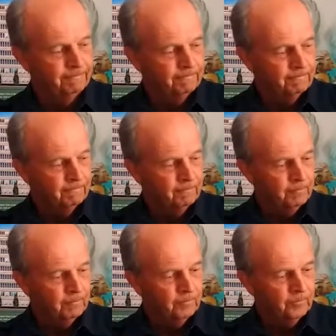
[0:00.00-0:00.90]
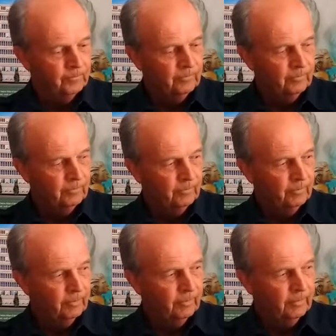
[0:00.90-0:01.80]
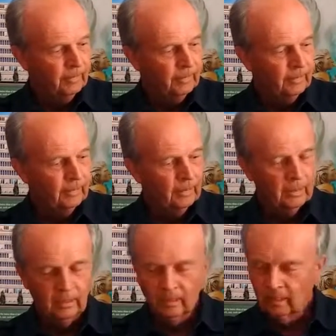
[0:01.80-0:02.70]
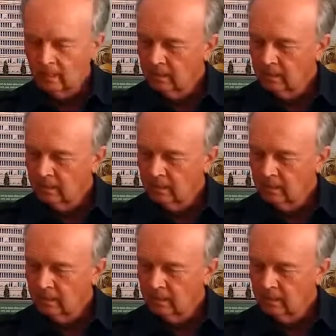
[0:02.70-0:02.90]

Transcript: Nothing is said.